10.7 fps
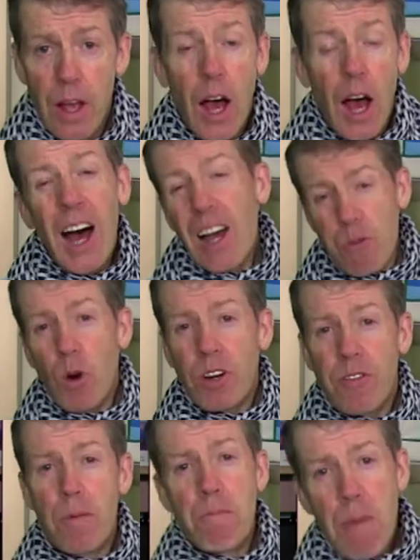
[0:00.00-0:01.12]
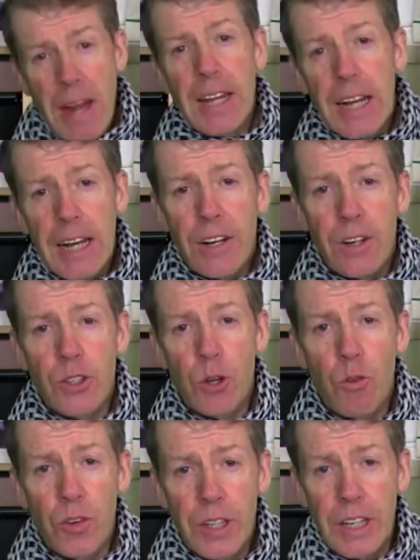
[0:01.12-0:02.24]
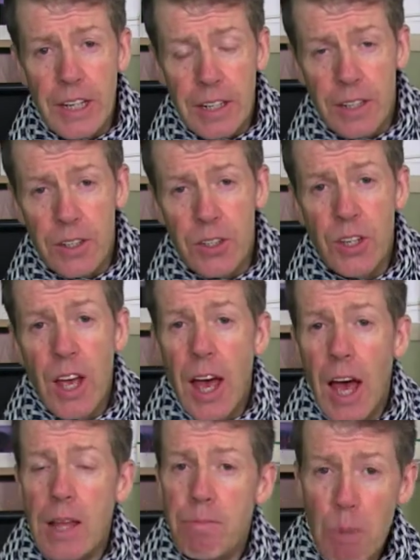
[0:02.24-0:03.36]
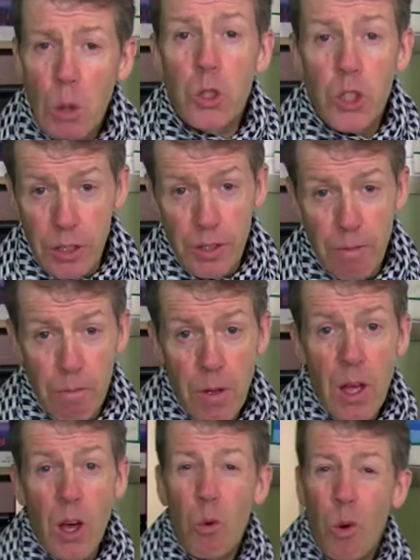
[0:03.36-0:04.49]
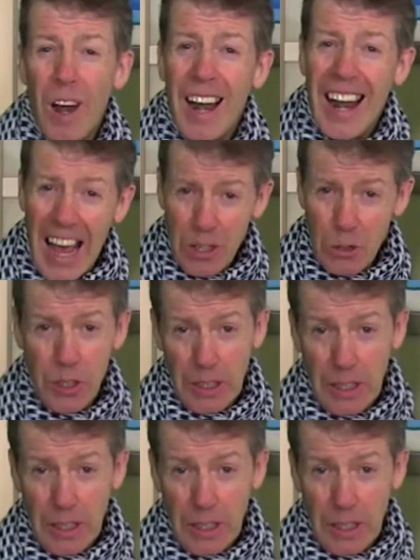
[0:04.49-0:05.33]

I've worked for many leaders over the years, and most of them were lousy.